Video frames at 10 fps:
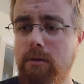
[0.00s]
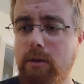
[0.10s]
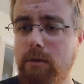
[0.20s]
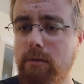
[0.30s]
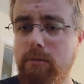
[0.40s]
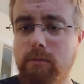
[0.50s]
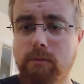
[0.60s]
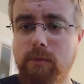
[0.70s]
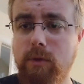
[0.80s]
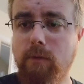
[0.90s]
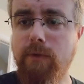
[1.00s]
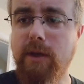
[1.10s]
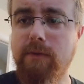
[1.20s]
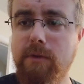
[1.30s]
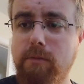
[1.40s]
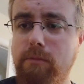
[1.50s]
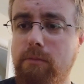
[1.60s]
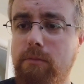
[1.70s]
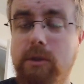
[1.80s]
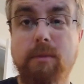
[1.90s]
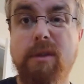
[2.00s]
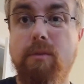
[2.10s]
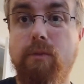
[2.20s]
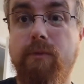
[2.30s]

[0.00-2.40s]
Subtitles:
I'll hopefully have some other